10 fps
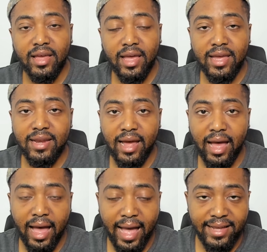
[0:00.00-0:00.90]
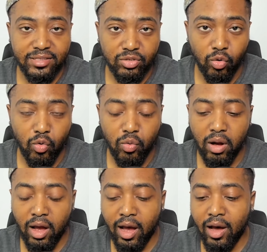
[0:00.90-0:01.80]
in high
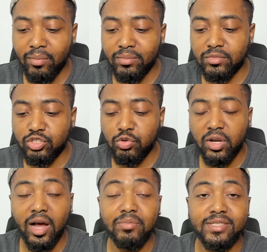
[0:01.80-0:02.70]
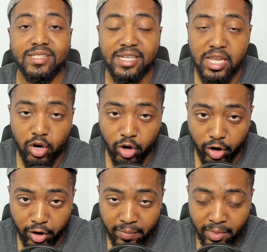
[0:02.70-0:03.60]
school um, to come see
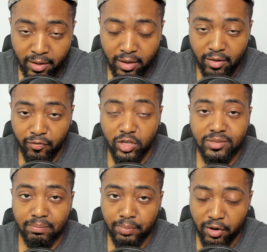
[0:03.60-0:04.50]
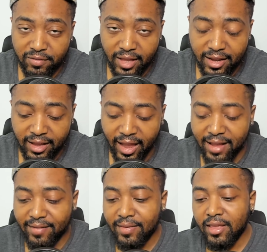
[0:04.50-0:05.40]
her for some birthday
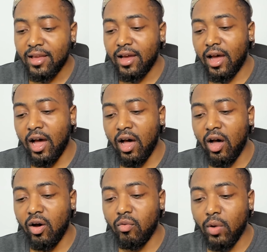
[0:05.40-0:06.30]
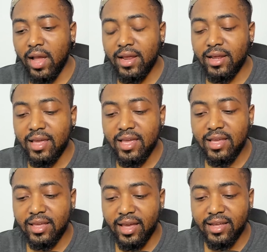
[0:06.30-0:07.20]
cake uh, when
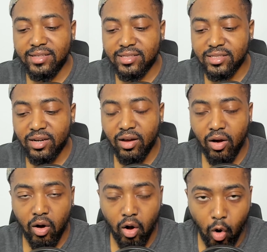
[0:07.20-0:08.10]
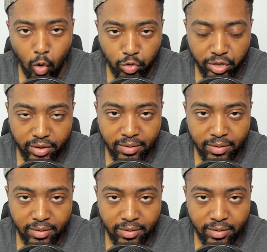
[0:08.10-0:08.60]
he gets older,